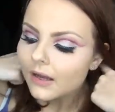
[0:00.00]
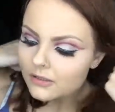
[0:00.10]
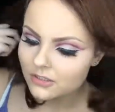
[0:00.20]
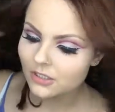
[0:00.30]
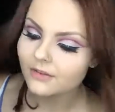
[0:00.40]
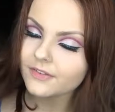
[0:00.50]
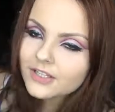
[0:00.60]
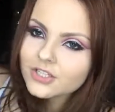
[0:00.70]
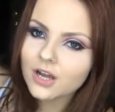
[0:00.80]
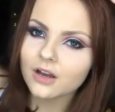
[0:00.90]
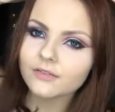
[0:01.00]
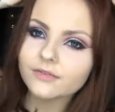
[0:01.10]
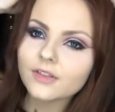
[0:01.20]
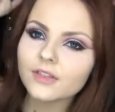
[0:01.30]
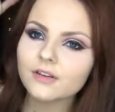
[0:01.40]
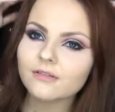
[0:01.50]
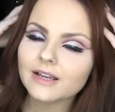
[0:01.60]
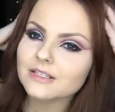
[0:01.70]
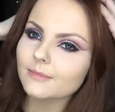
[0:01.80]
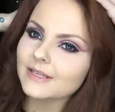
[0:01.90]
I'm just going to finish off the
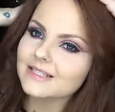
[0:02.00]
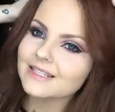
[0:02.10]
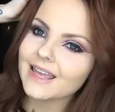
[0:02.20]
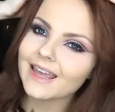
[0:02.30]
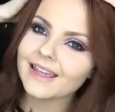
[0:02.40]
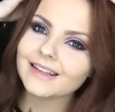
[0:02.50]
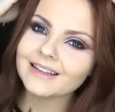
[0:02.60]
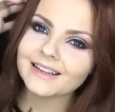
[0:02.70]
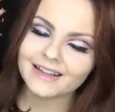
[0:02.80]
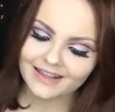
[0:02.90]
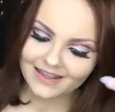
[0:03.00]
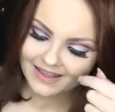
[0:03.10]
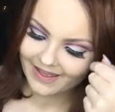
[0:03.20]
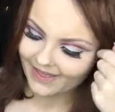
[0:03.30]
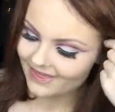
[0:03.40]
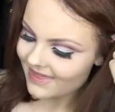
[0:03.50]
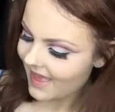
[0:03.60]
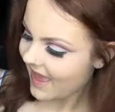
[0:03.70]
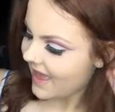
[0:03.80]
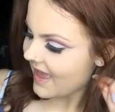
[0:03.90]
rest of my skin and
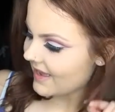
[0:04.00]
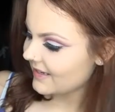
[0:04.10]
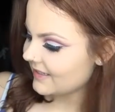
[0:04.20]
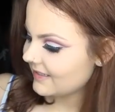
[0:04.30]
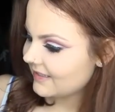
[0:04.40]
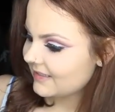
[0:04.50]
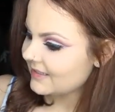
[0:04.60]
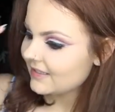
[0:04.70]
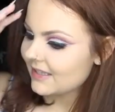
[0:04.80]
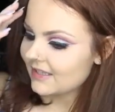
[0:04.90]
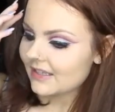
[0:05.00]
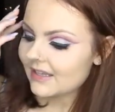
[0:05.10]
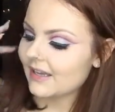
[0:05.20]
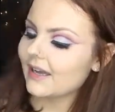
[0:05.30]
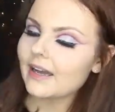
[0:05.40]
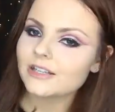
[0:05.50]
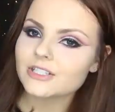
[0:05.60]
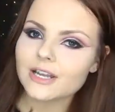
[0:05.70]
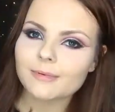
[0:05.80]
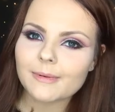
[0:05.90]
then I
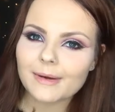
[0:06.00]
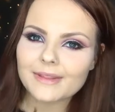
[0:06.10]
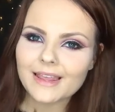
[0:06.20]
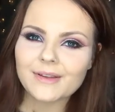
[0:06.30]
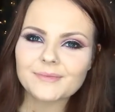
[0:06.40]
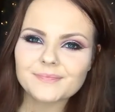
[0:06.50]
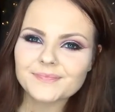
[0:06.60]
shall be back with you.